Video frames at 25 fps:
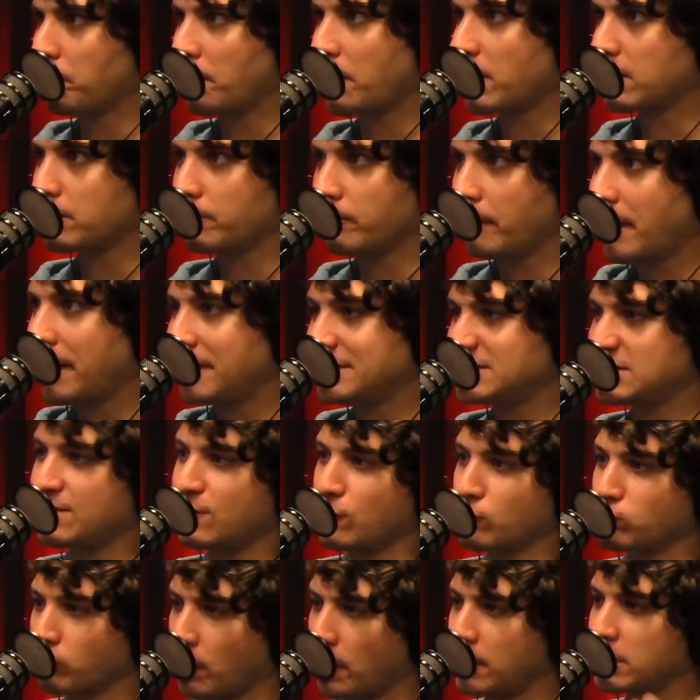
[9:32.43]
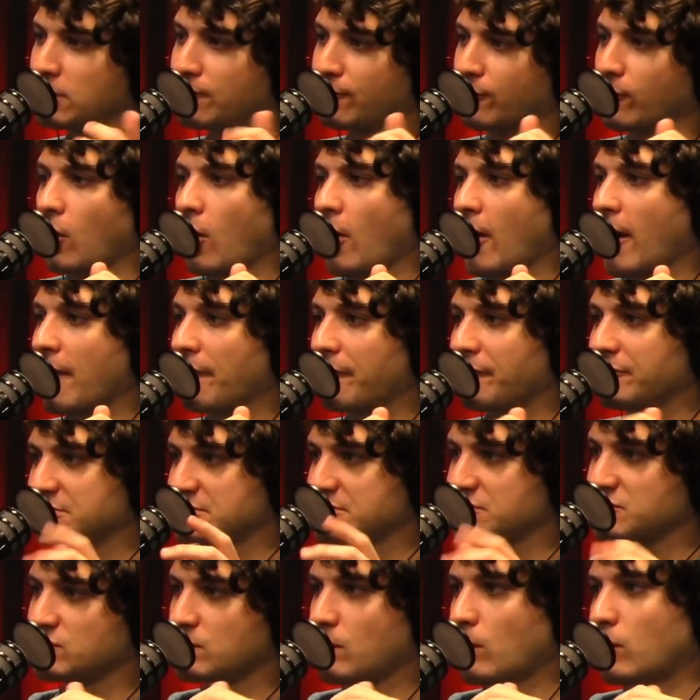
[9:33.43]
Bottom line is if you're running for office
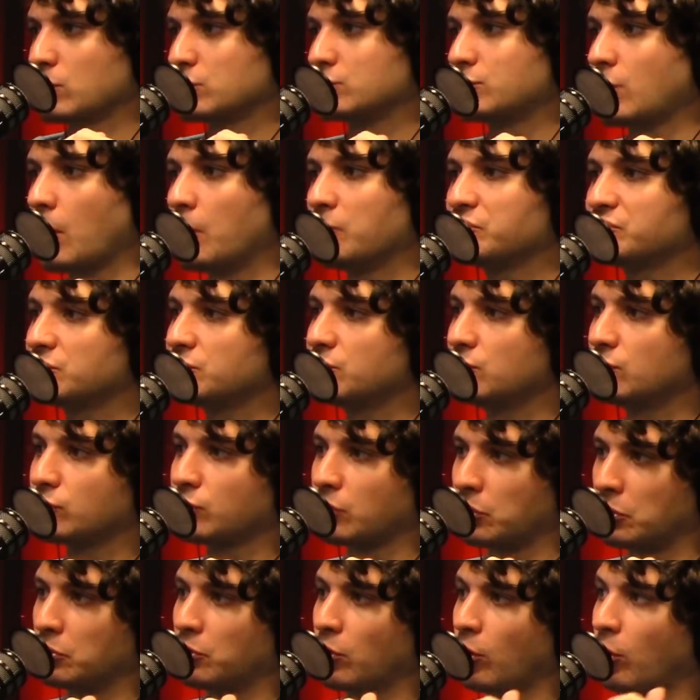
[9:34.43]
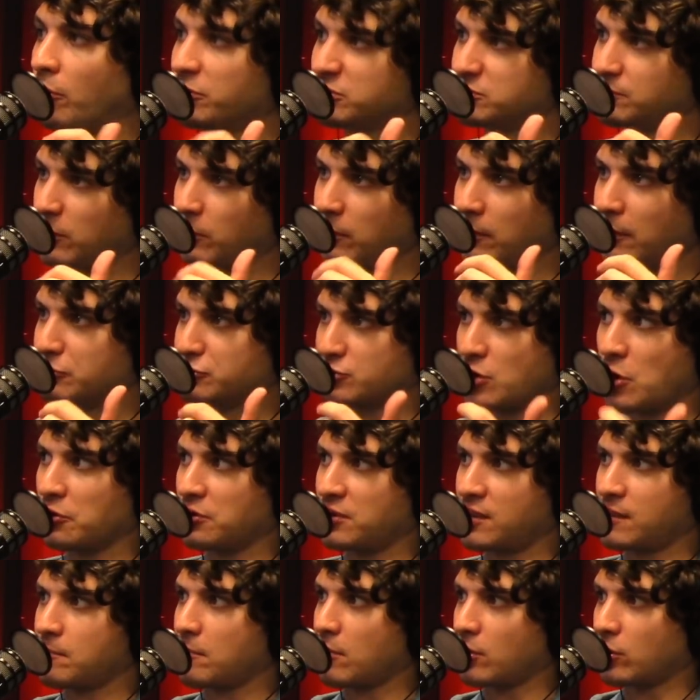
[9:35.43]
and someone goes into Google, which like we were
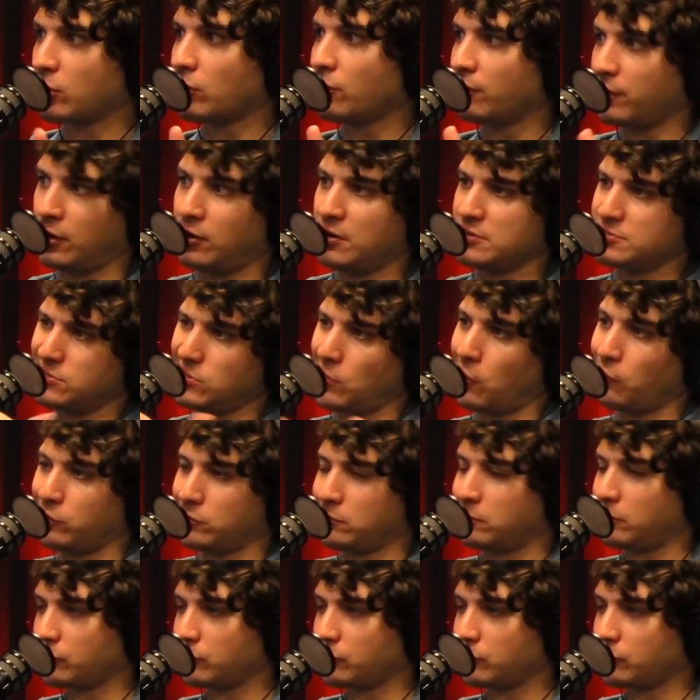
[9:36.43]
joking about earlier, is the only real